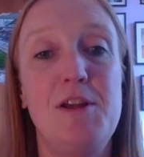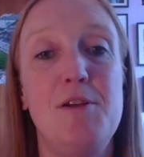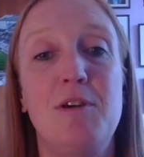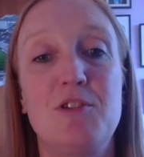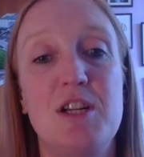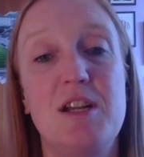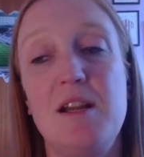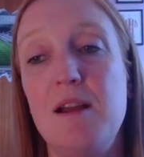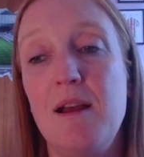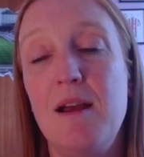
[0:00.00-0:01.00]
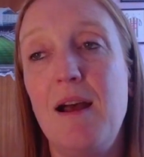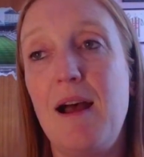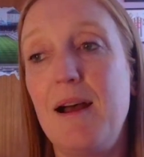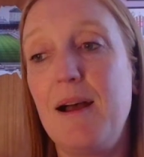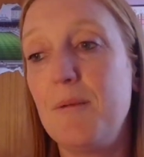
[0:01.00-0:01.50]
the USG.
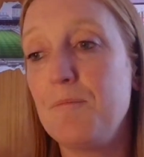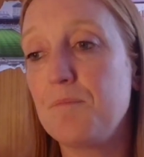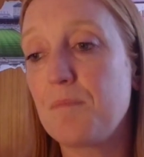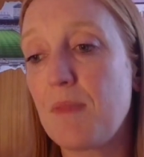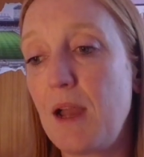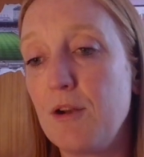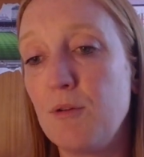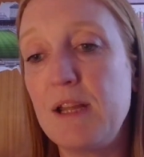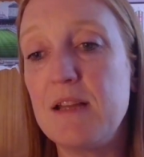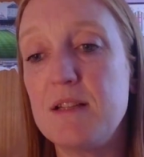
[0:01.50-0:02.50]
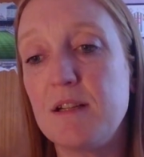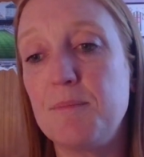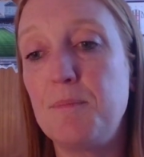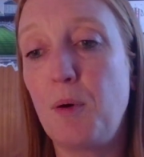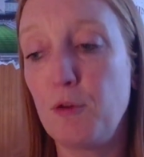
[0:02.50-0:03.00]
I know Ian did a
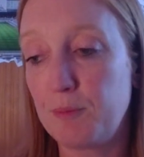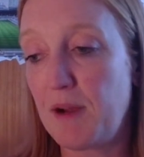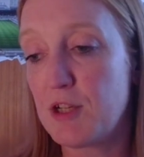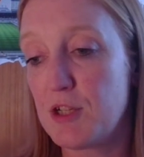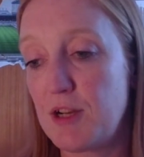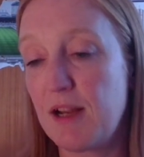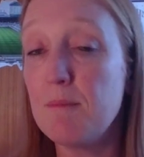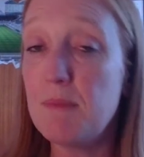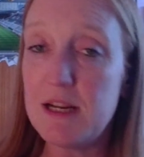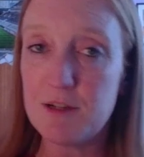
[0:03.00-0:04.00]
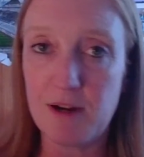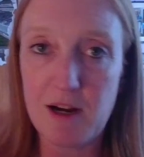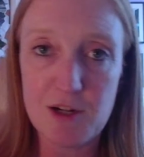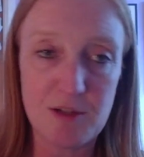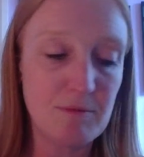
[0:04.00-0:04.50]
post-match, like an immediate
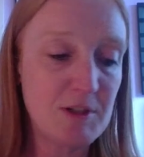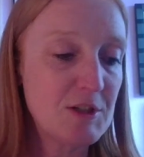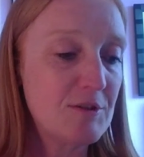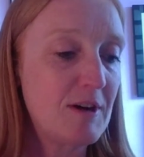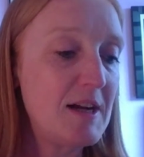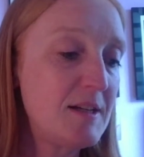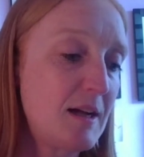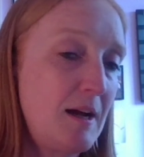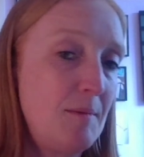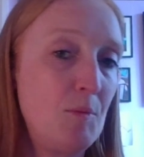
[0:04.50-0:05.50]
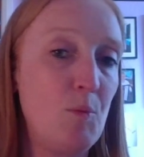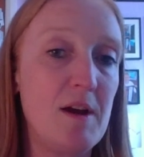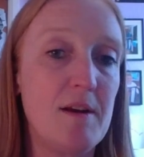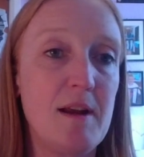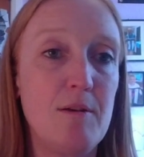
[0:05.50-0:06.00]
reaction, which is great. We
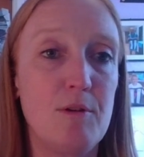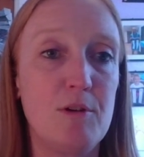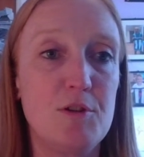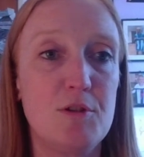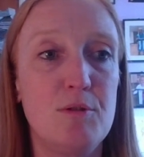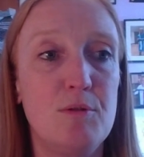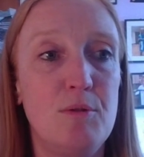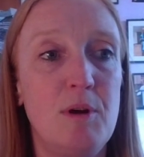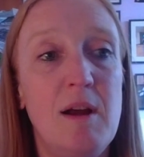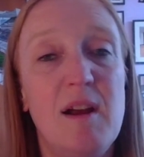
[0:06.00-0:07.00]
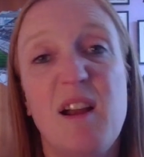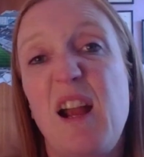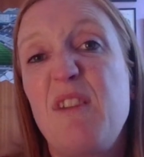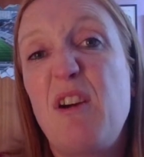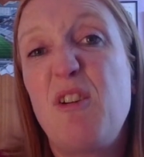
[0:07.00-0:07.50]
are now going to do
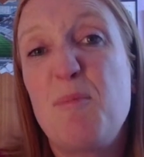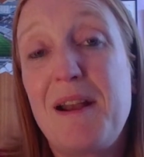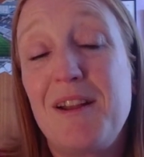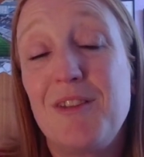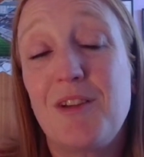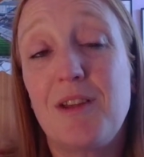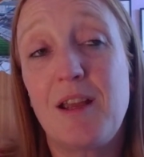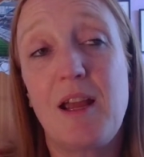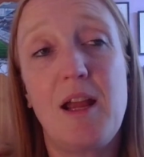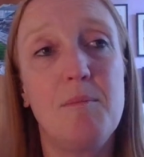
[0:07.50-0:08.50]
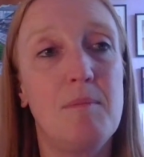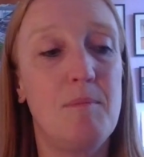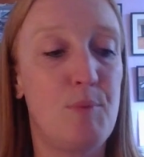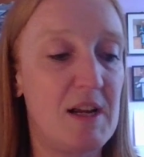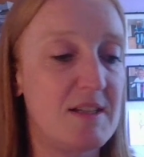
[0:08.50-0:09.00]
kind of our opinions on the game,
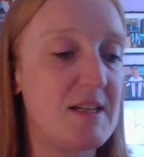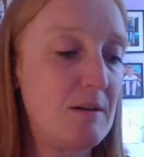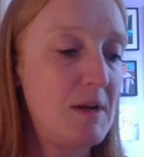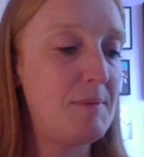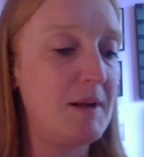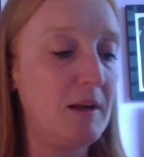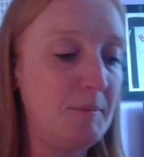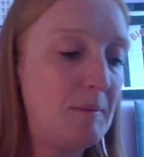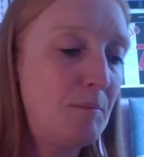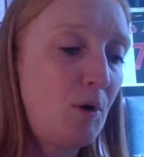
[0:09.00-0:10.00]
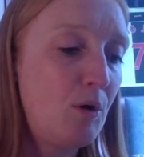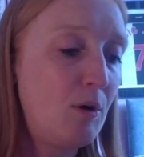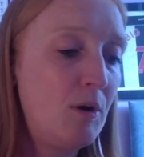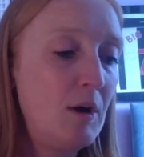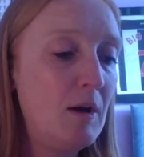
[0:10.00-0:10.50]
break it down maybe a little bit
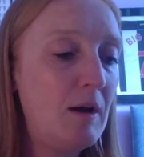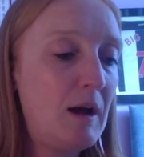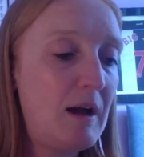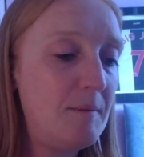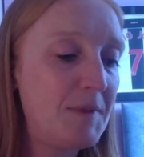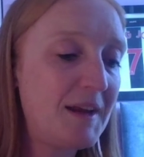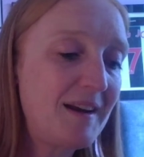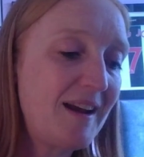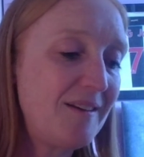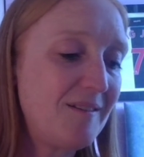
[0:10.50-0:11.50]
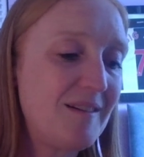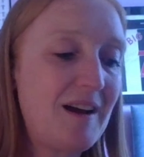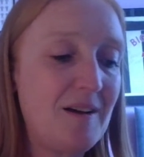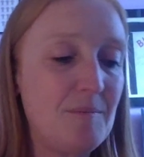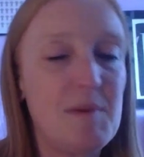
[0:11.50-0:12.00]
more. Then again,
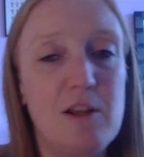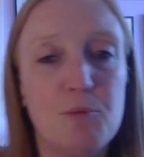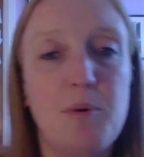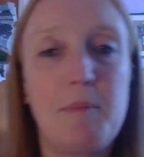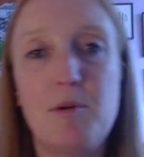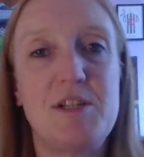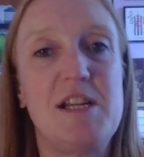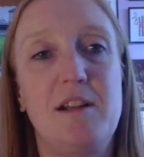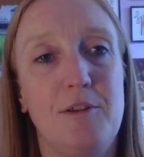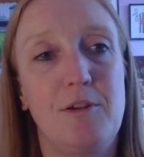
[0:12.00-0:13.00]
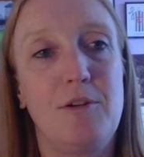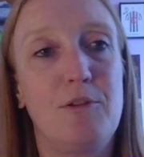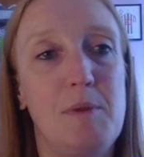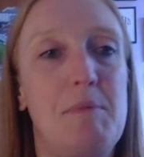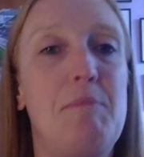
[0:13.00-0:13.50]
Ian's probably more detailed than us,
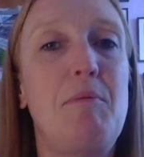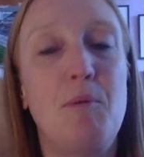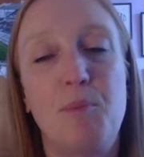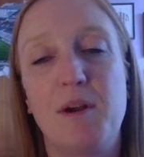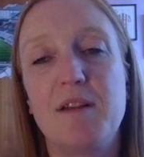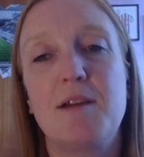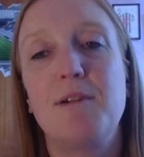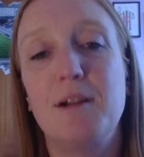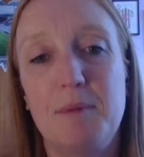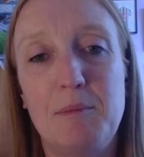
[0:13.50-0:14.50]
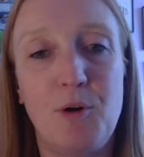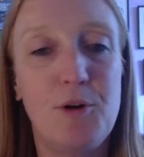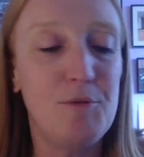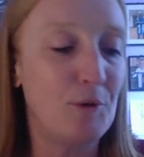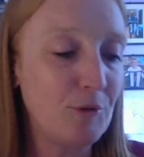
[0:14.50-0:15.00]
so maybe we won't break it down a little bit more.
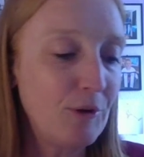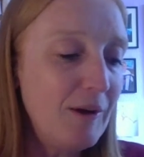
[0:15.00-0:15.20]
Who knows?